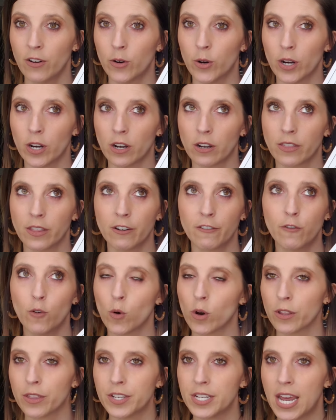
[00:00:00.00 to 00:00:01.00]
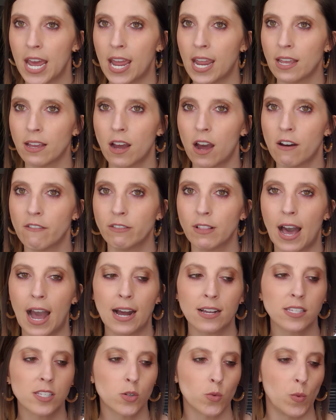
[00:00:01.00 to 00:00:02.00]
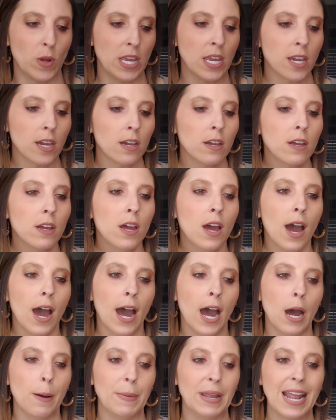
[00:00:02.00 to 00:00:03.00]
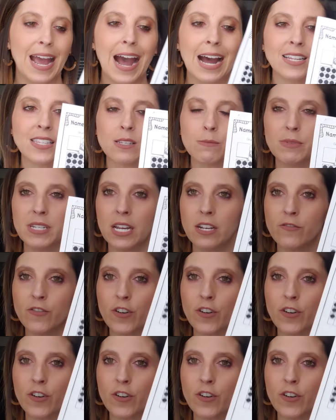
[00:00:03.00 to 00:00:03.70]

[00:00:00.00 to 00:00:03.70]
or the 4th day of last week. And it had some 10